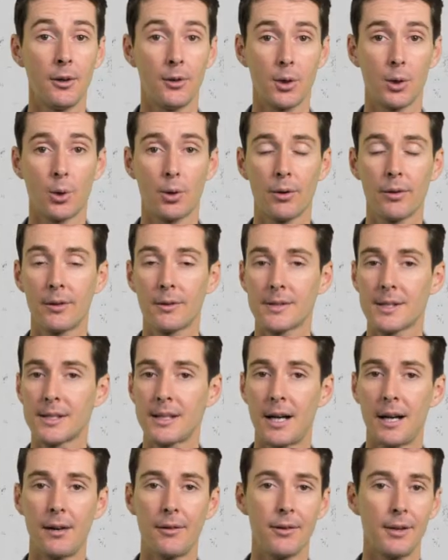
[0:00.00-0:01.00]
north,
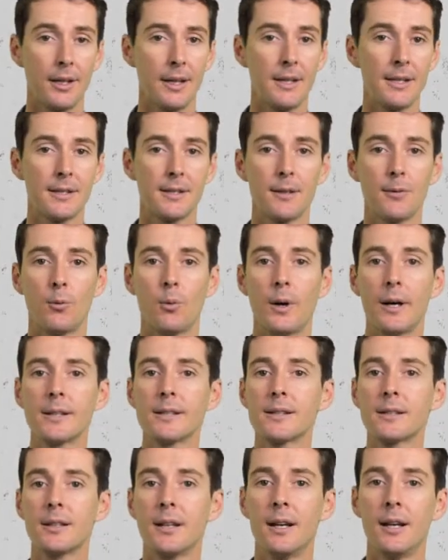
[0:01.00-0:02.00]
south, east, and
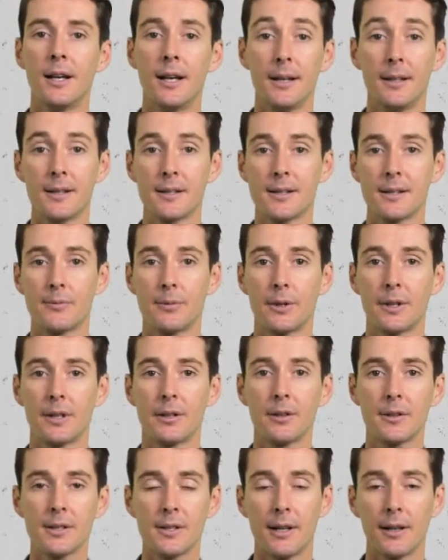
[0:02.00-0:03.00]
west. And this is what it
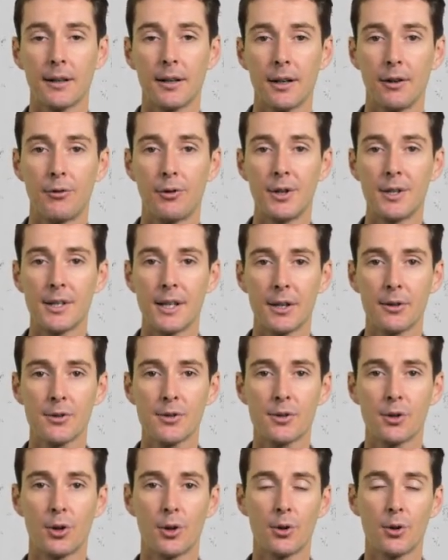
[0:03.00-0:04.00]
looks like. If we take a
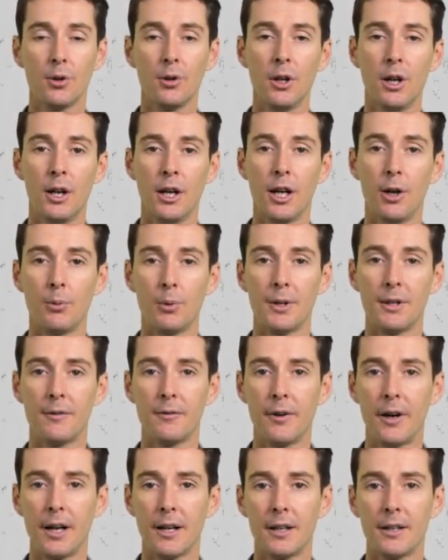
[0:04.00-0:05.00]
circle and we
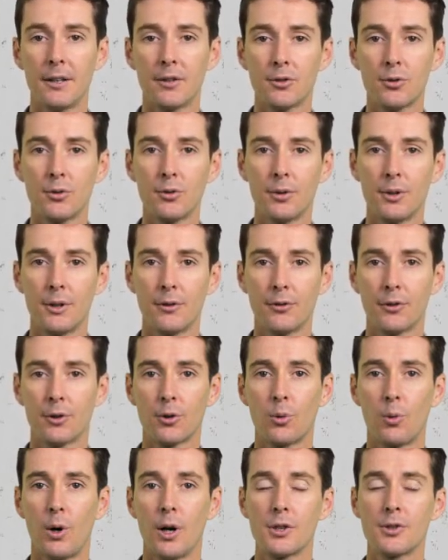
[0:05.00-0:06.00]
divide it into
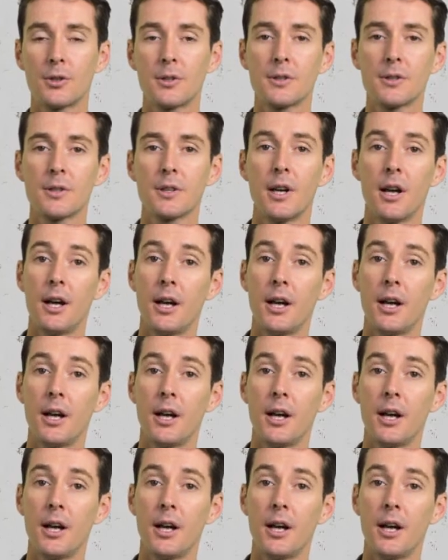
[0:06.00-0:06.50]
different quadrants,